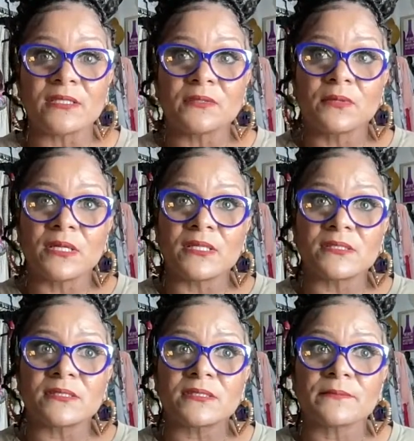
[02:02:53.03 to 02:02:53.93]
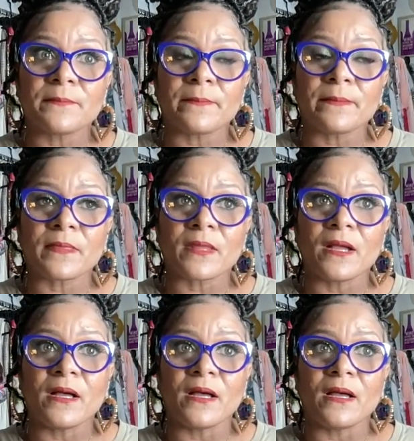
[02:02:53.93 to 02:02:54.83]
it was
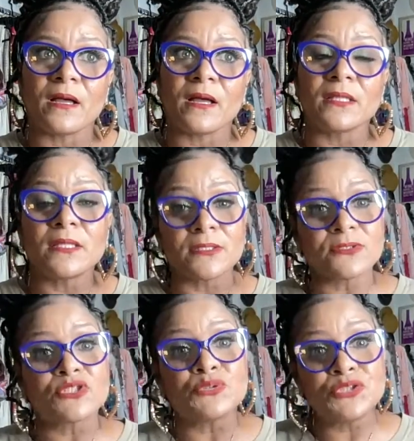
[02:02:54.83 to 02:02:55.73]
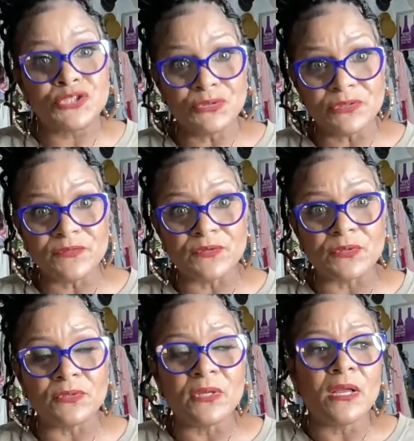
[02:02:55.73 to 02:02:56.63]
uh, a little too youthful.
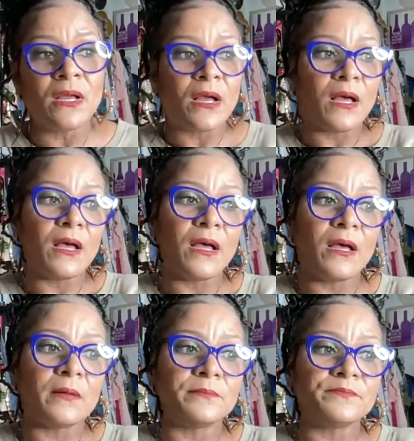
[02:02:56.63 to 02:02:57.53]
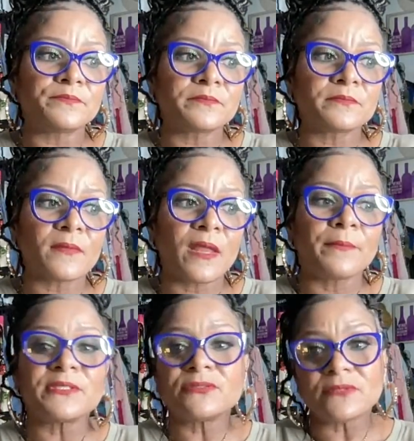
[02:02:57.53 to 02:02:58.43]
Um,
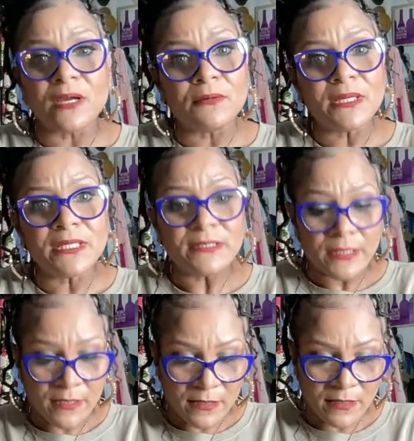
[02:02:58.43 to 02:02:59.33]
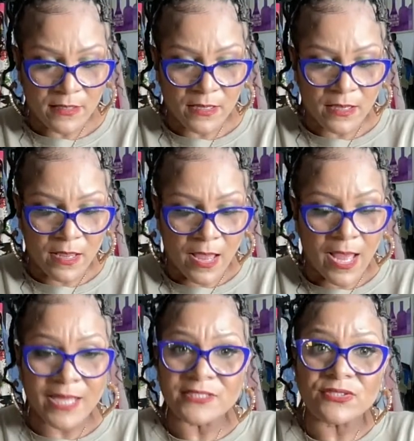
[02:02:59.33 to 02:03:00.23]
but you know what?
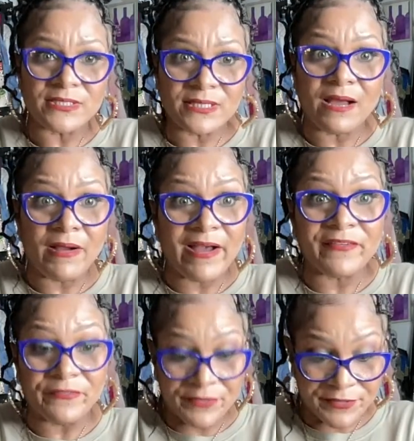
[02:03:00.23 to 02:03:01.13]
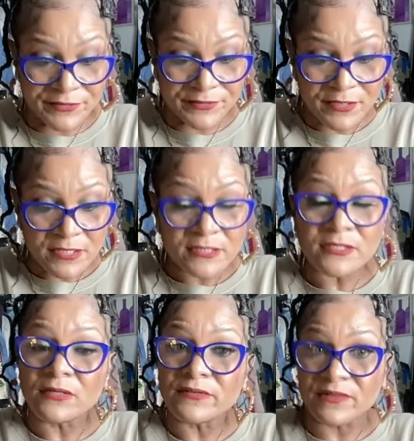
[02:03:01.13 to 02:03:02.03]
I dress how I feel.
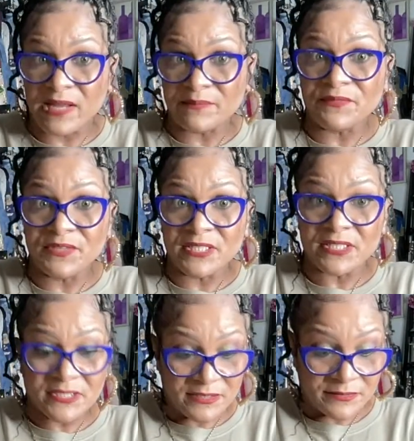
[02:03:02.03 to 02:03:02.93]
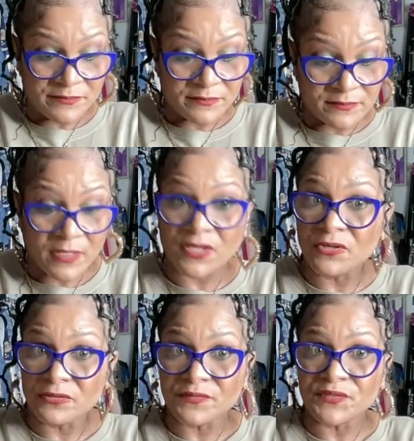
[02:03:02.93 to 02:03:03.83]
So if I'm feeling
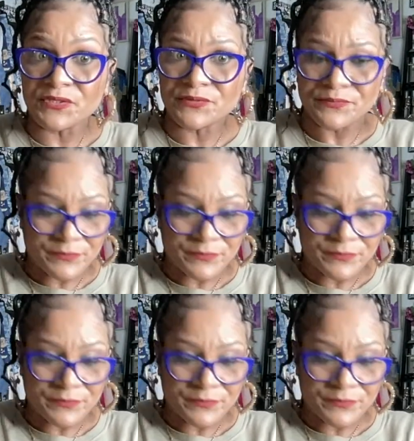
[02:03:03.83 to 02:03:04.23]
youthful,